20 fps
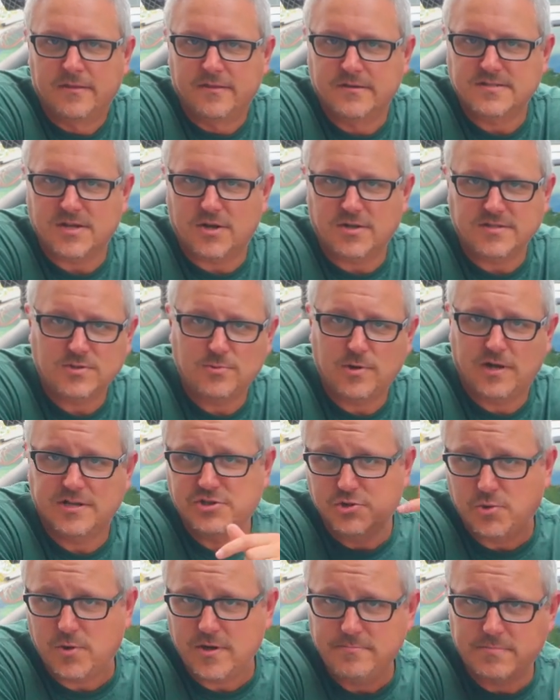There's also a
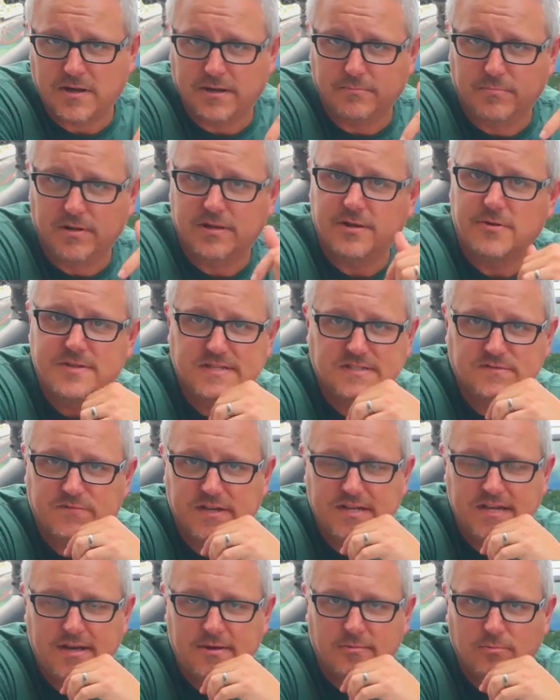join button below this
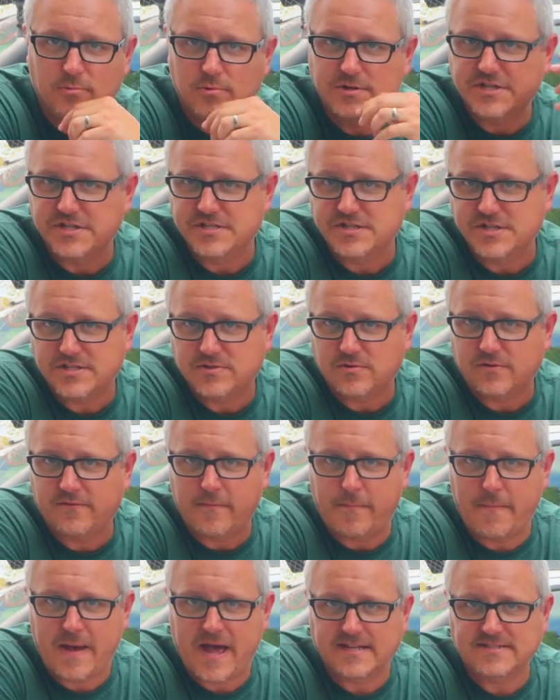video, which is just sort
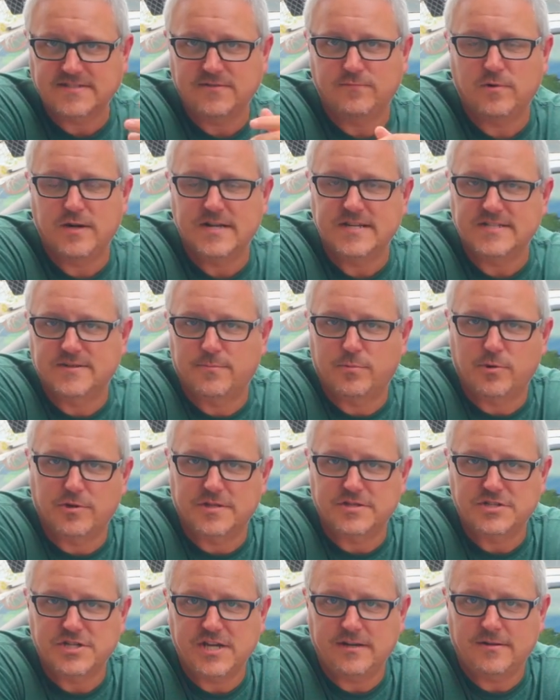of a passive way to support
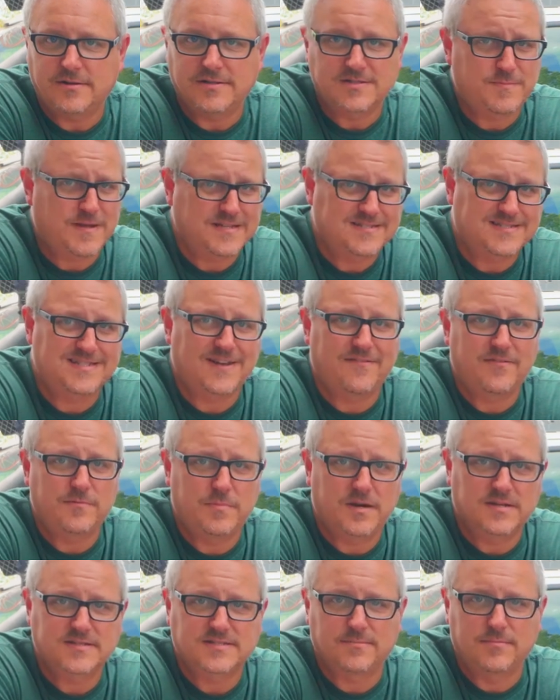the channel. It's about
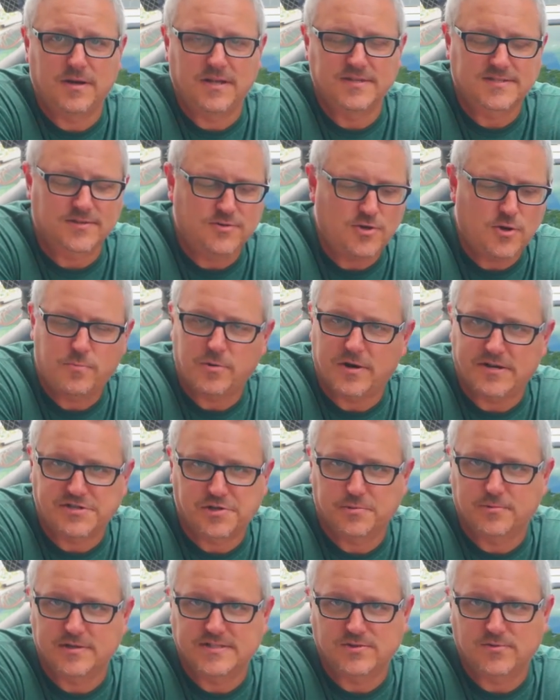seven bucks a month, so no
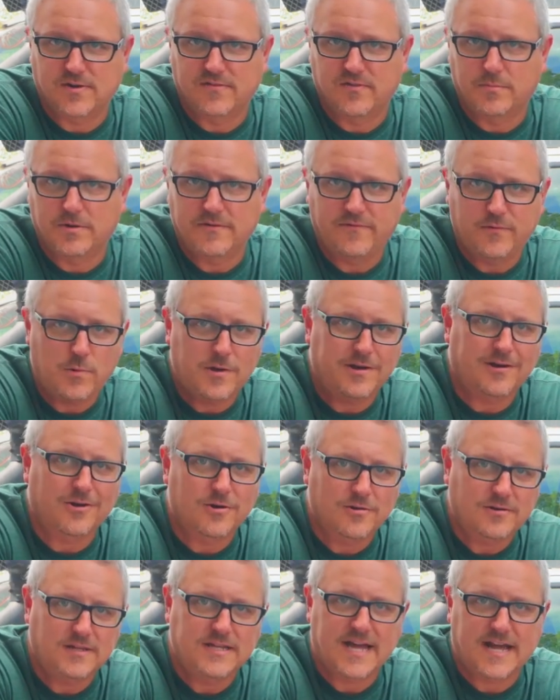pressure whatsoever. But if you want
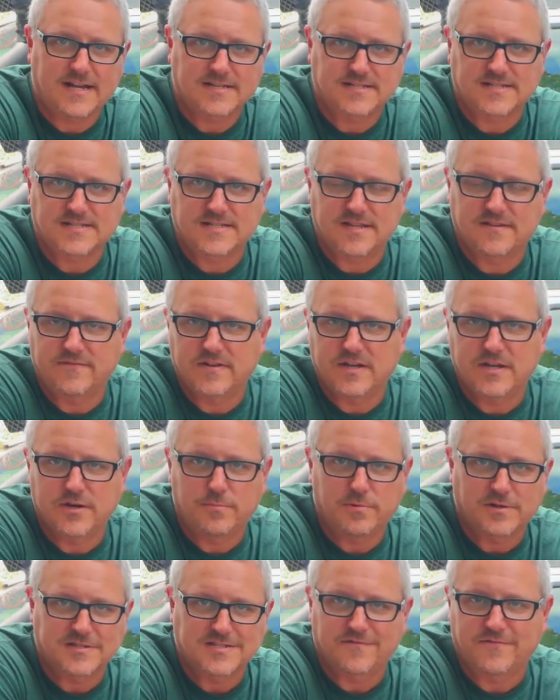early access to the
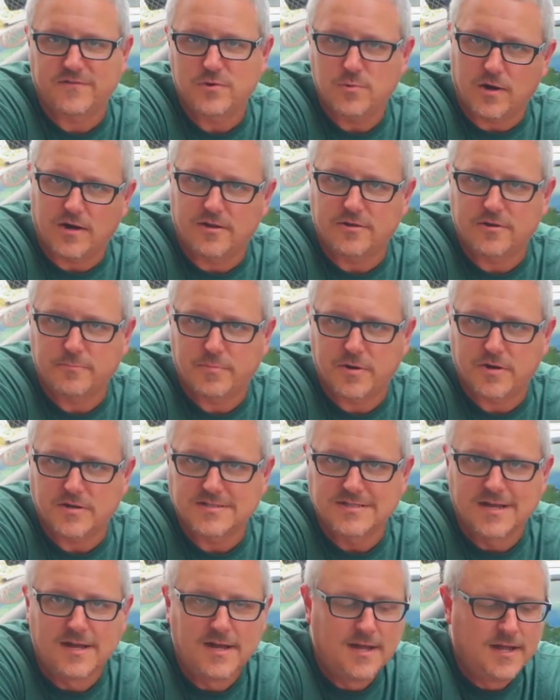video plus a few other
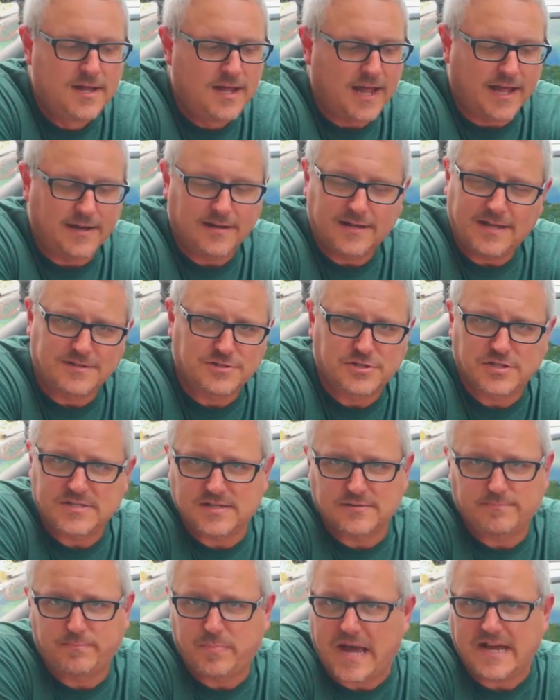perks, and again,
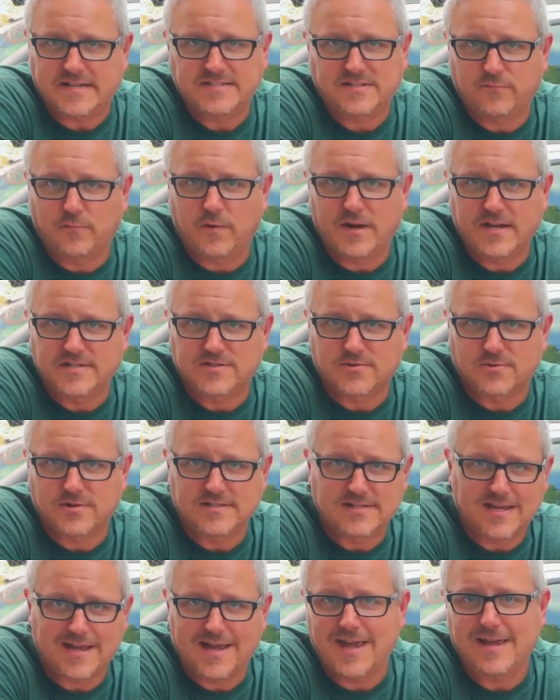just a passive way to sort
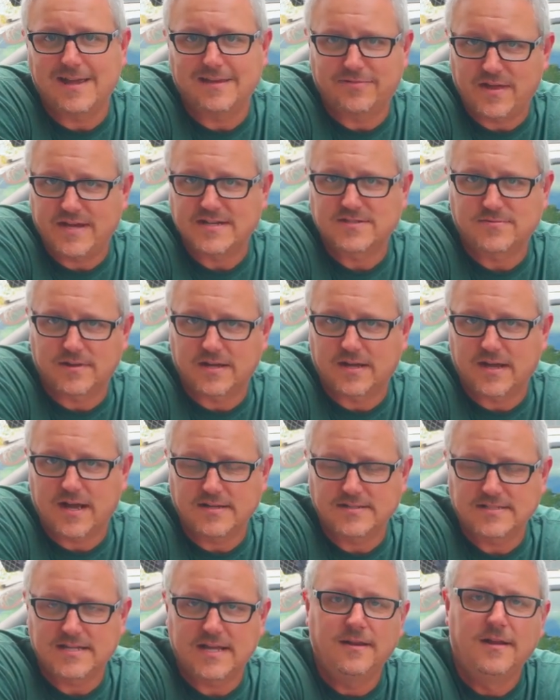of say, hey, thanks for the
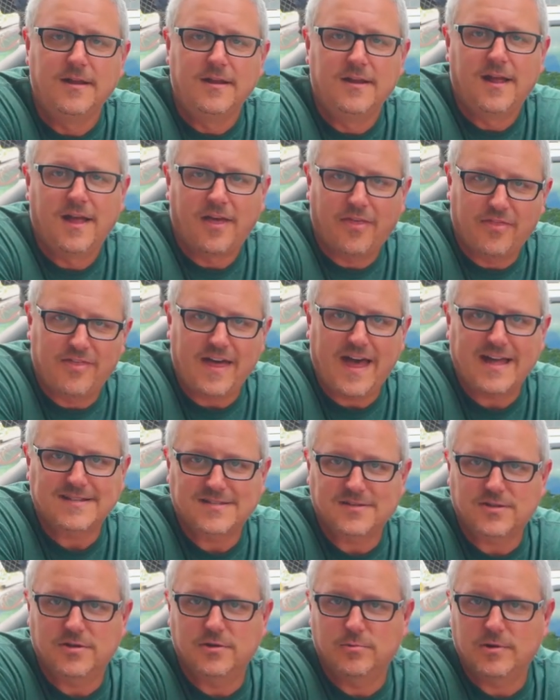content,
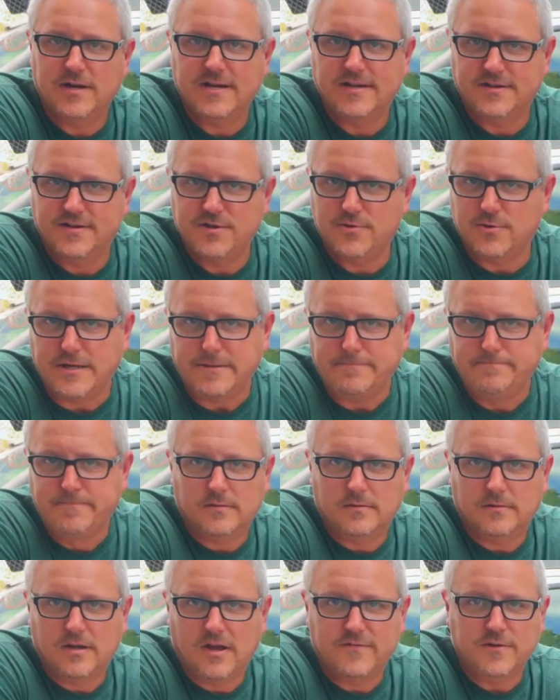that's a good way to do it.
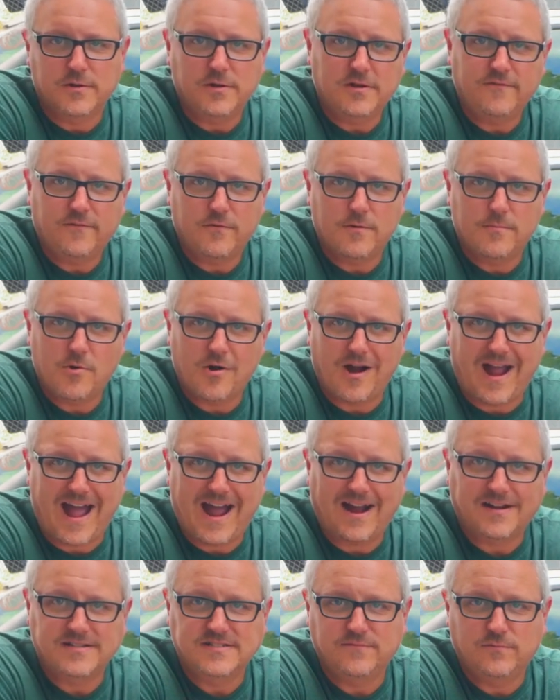Now, if you're looking for a more
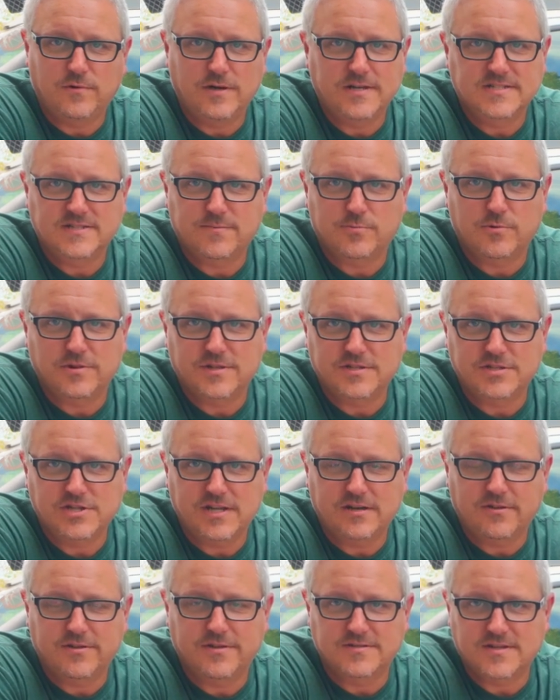active way to support the
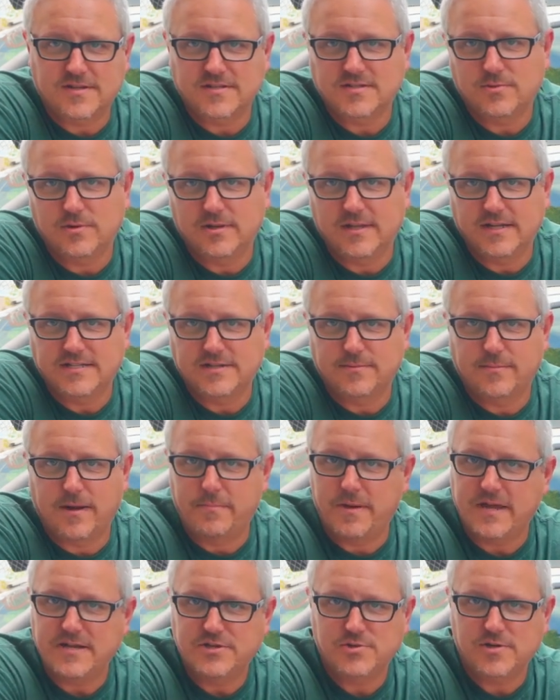channel, there's also a link to my
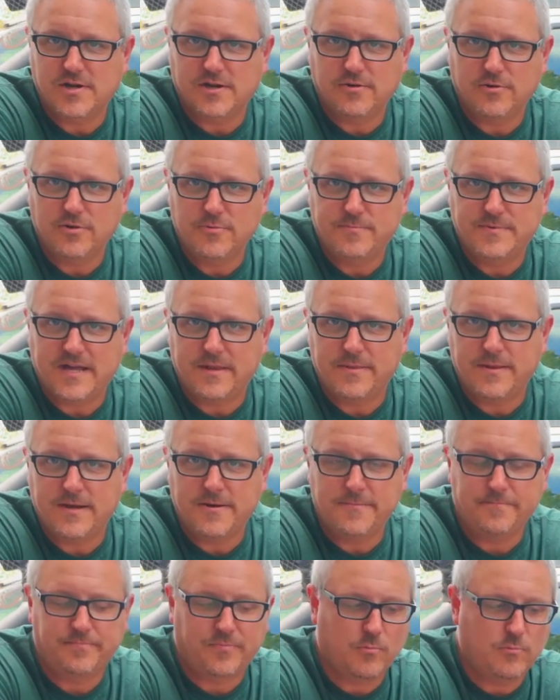Patreon group down
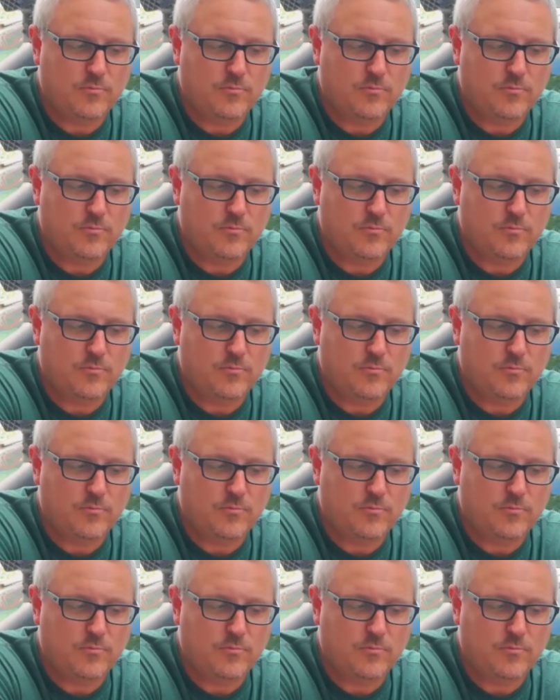there.